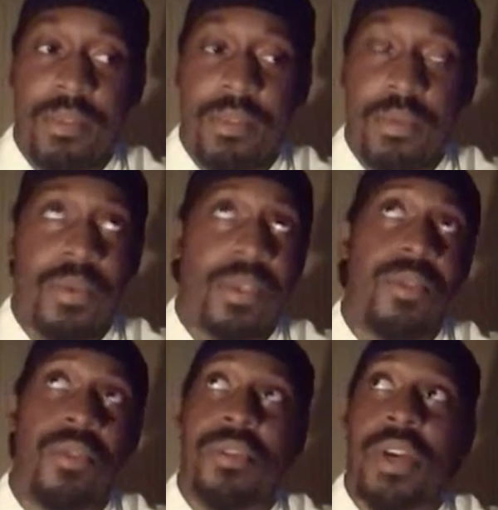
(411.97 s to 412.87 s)

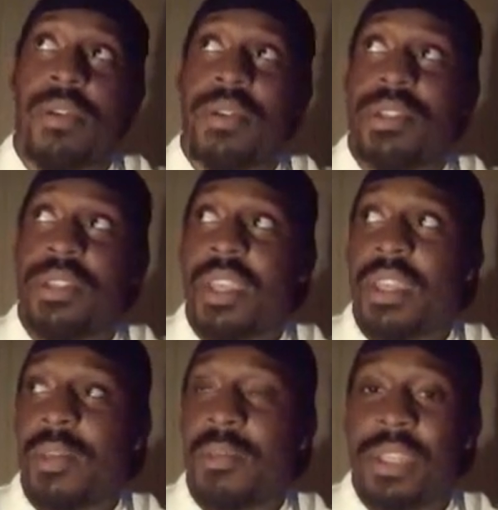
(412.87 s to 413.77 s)
norovirus
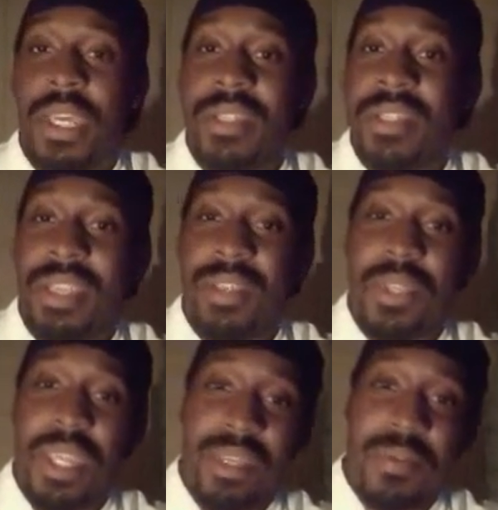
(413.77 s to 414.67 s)
and hepatitis A, you
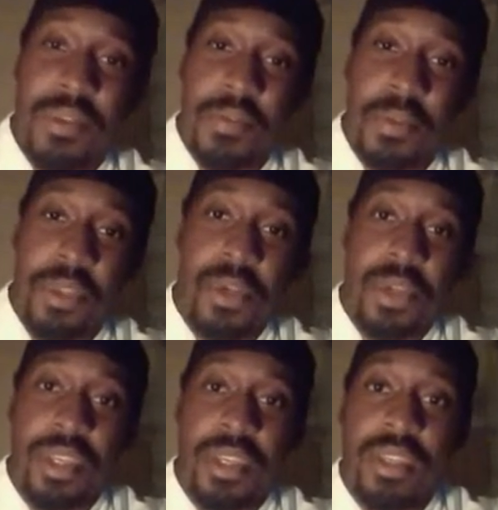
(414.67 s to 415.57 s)
can't get rid of them with
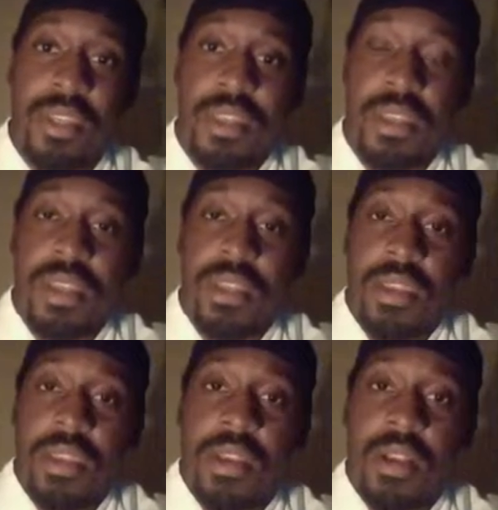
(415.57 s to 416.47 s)
cooking.
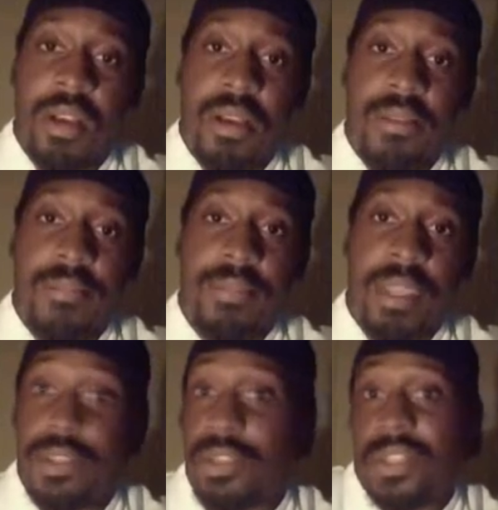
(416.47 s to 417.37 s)

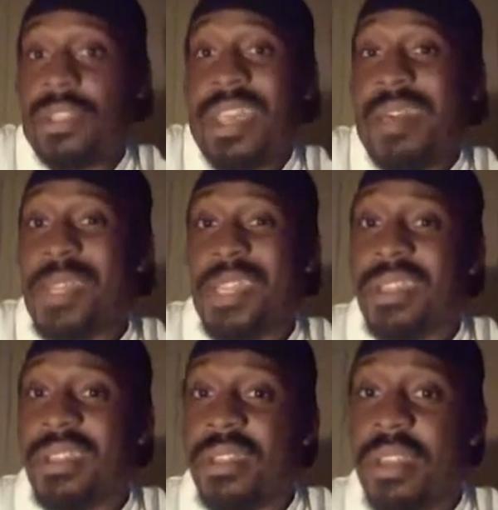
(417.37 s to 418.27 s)
It's just
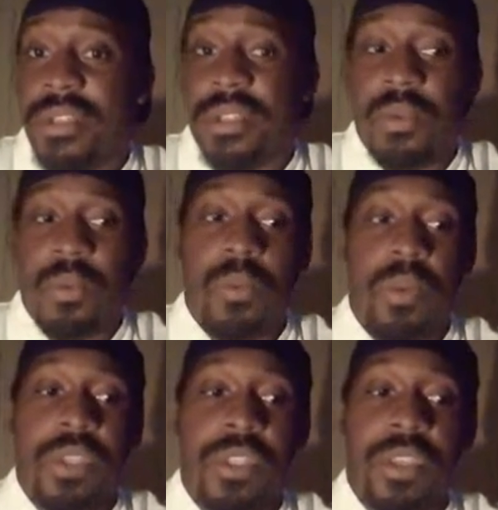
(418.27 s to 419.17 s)
contaminated. And so
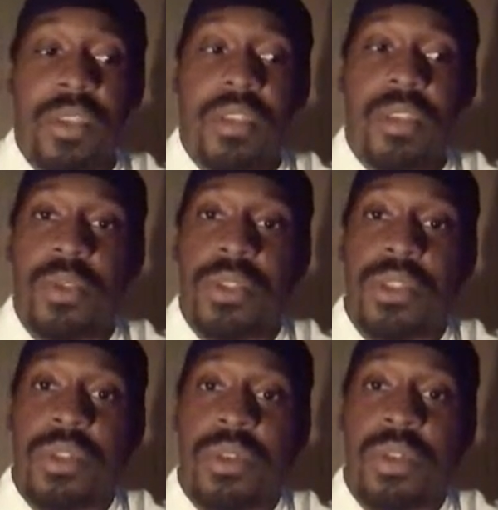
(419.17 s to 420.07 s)
what they tell you to do is
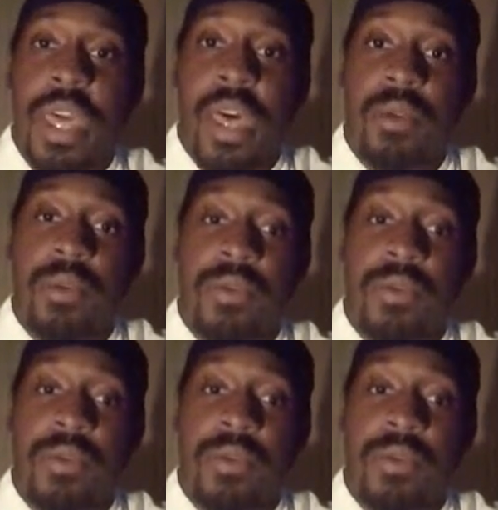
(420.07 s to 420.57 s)
to look out